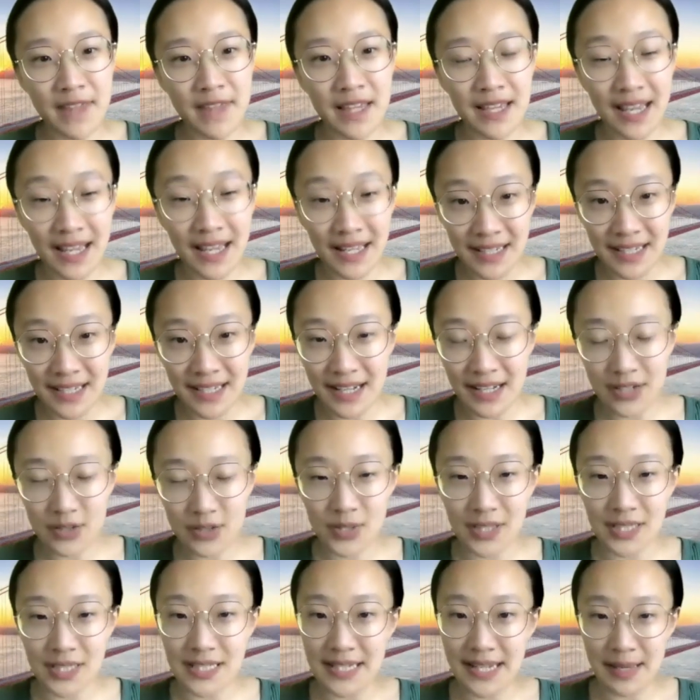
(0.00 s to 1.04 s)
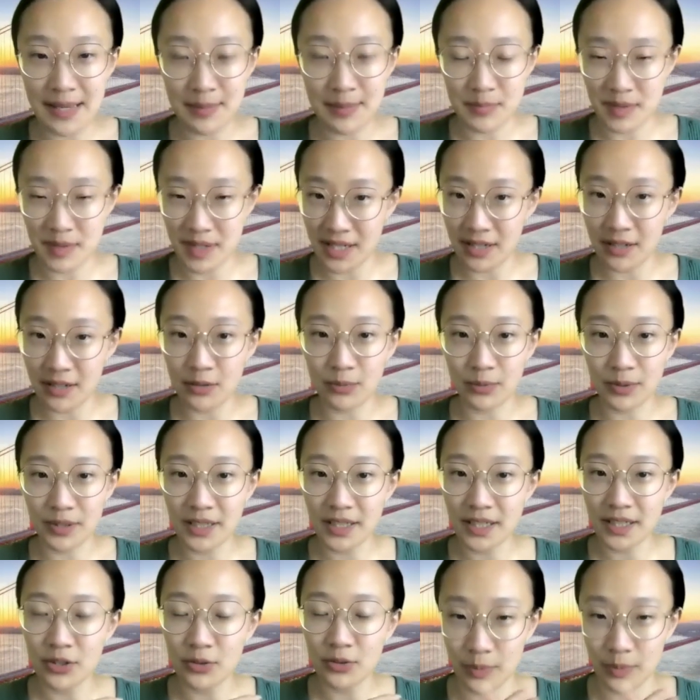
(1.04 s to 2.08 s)
Kenny actually DM'd me a
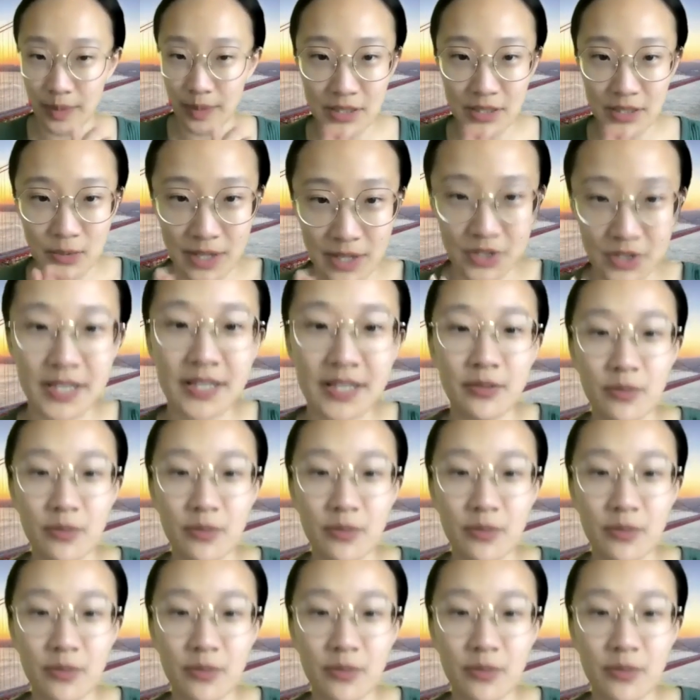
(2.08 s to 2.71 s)
really great question,